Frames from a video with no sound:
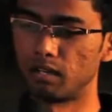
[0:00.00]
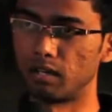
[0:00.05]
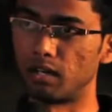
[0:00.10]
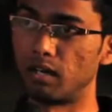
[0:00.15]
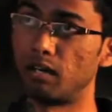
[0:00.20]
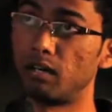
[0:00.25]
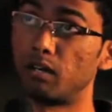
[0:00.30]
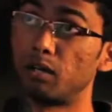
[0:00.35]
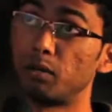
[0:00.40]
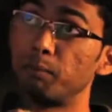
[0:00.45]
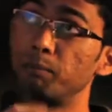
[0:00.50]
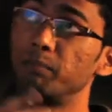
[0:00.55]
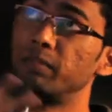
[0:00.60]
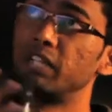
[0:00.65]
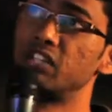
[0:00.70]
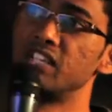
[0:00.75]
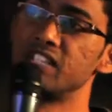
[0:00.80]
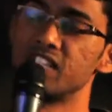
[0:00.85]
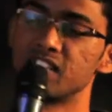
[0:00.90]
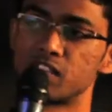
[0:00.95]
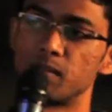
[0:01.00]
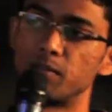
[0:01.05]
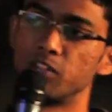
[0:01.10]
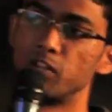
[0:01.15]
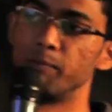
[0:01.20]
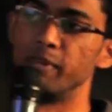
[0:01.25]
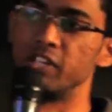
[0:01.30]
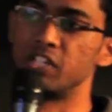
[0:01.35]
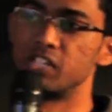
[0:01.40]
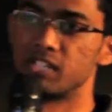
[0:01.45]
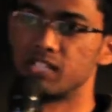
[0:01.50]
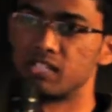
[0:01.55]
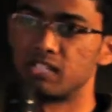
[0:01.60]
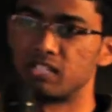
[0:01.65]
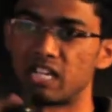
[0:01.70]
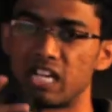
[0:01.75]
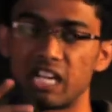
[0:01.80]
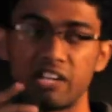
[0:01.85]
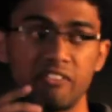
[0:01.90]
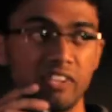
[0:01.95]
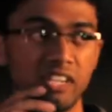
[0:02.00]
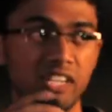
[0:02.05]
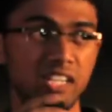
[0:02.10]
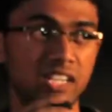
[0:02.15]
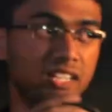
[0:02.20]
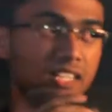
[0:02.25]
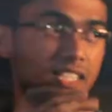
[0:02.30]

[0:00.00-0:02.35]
These are some of the pictures that I have edited